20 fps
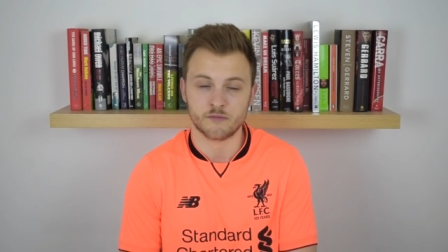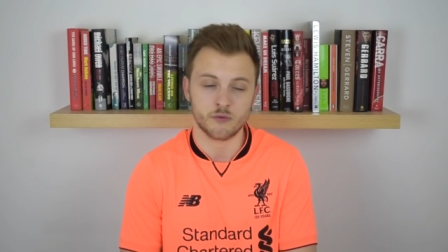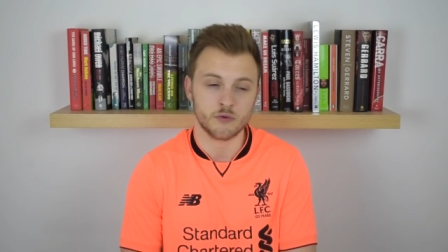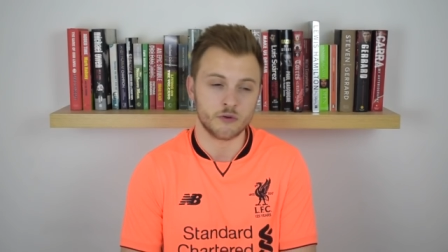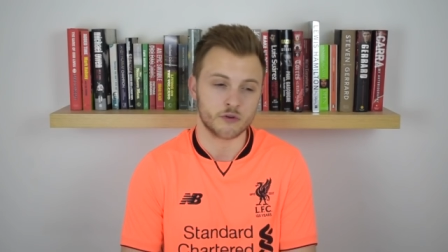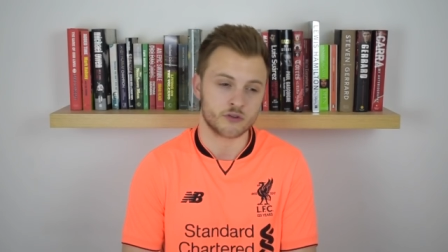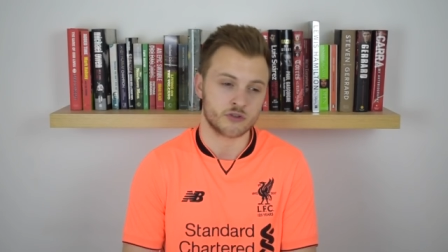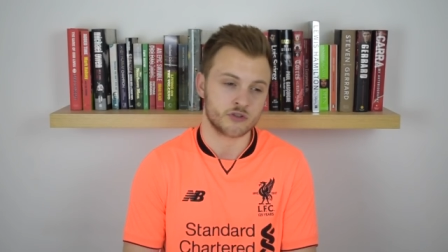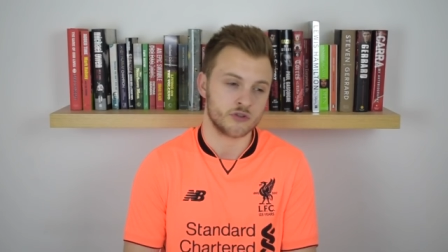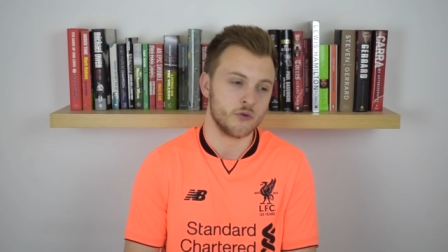
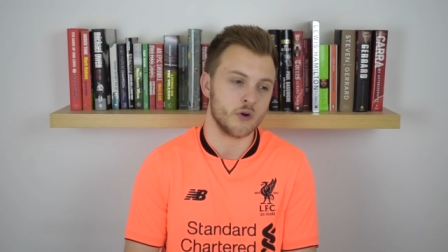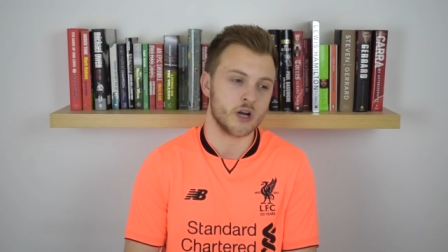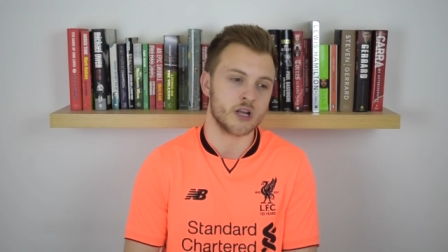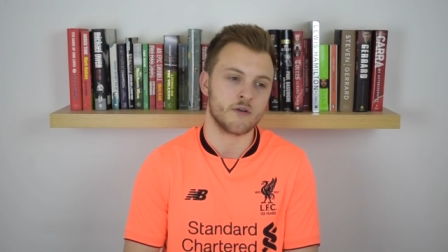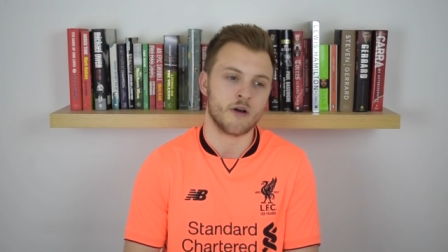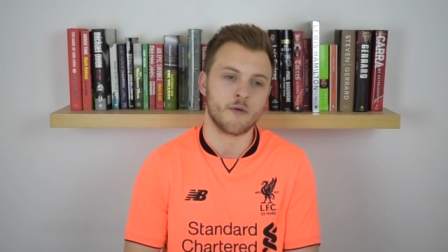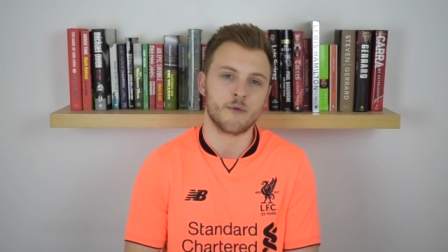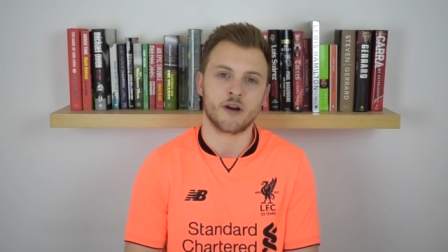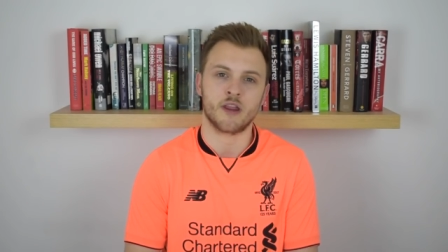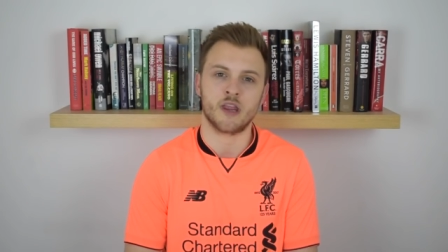Ward surely
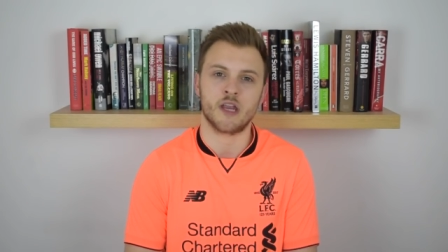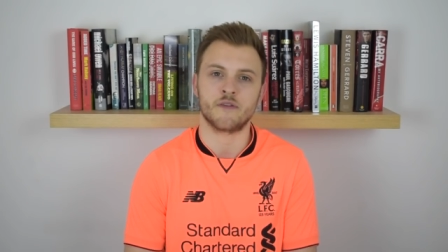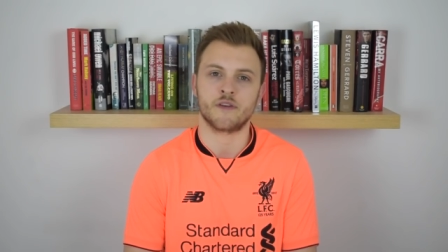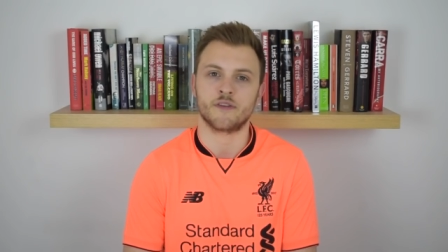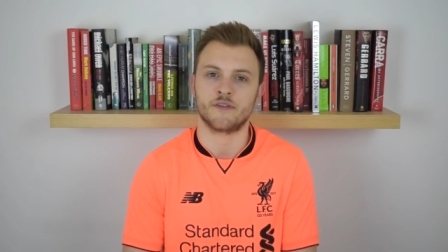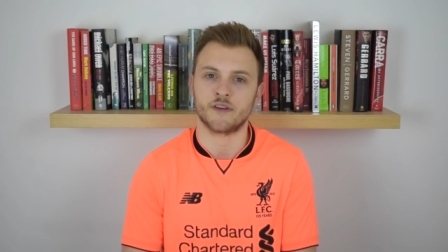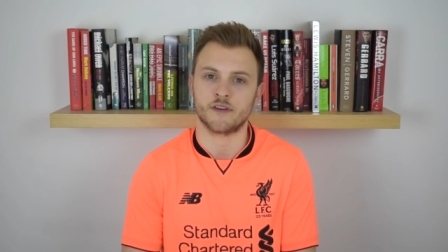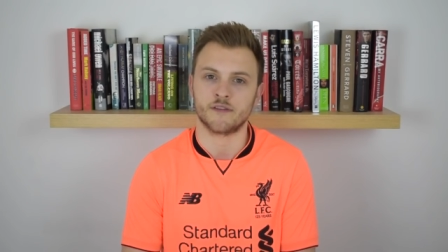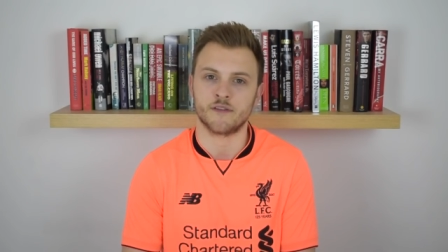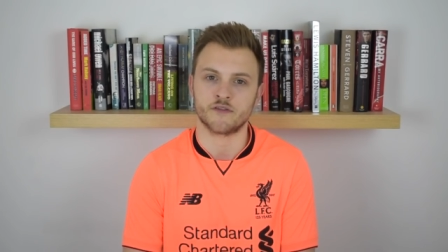won't want another
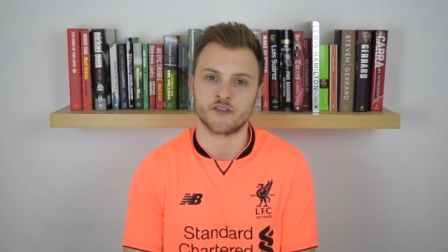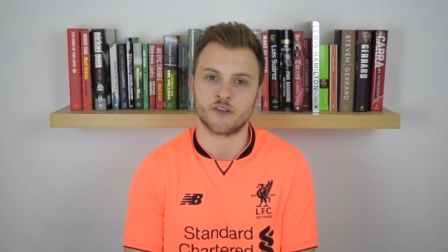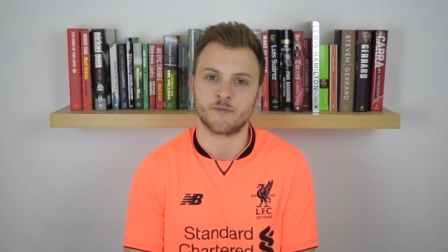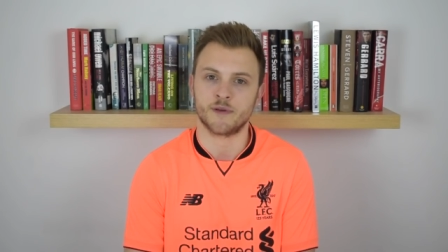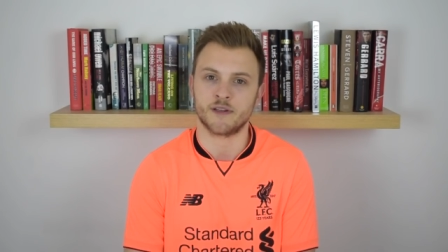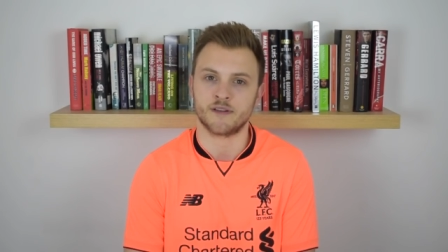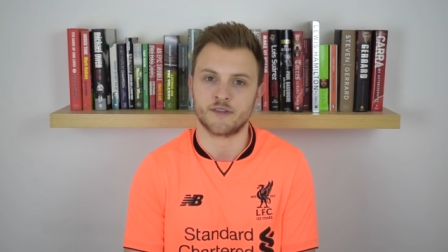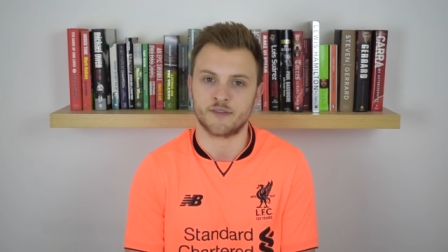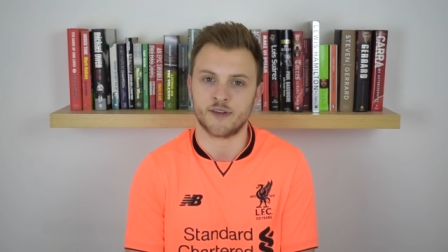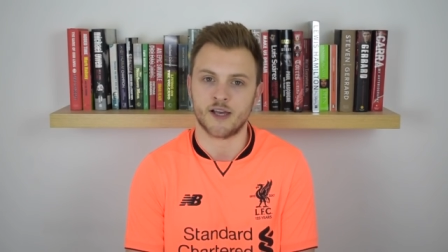season just
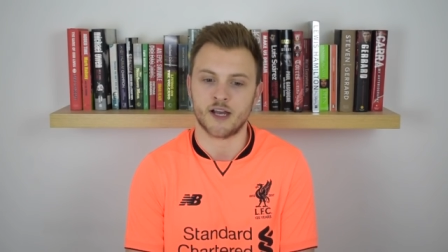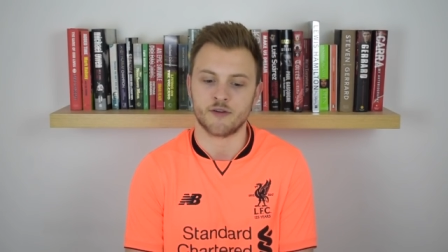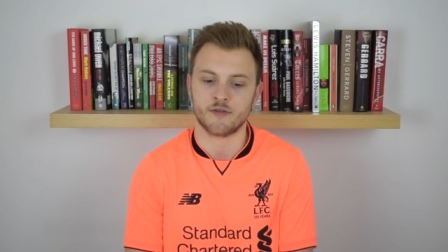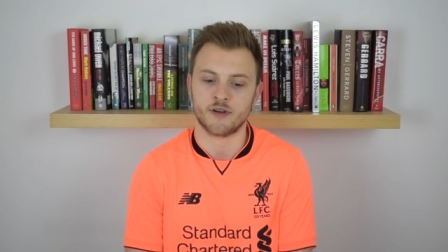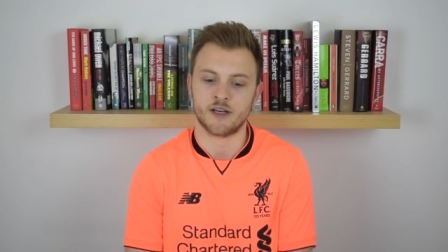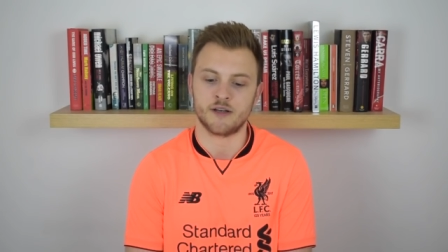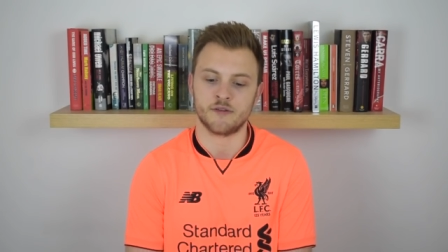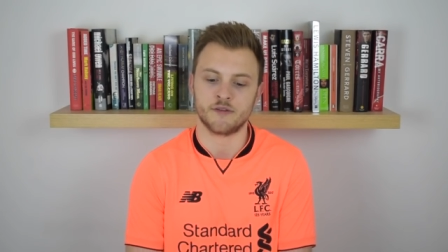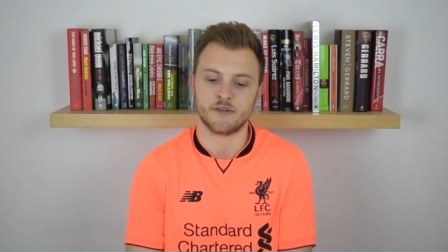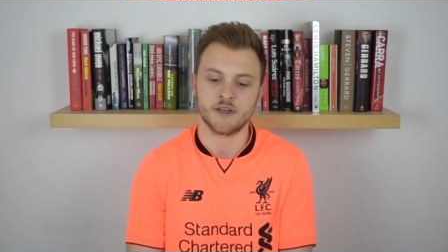being sat
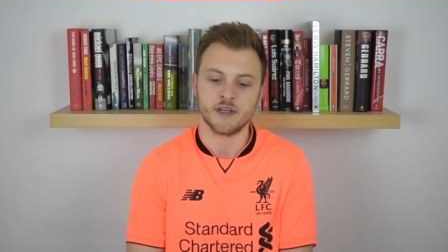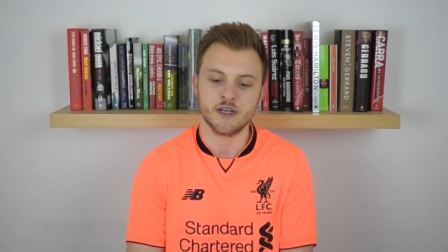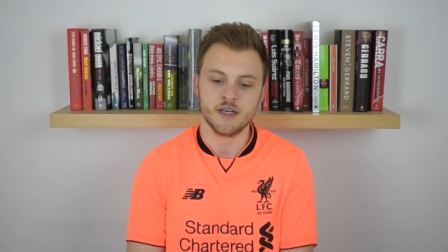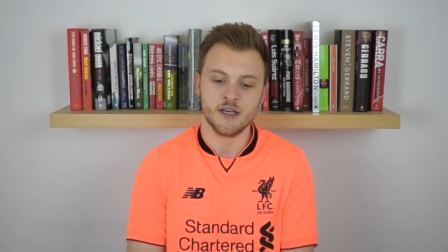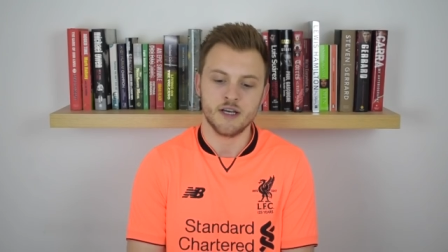around,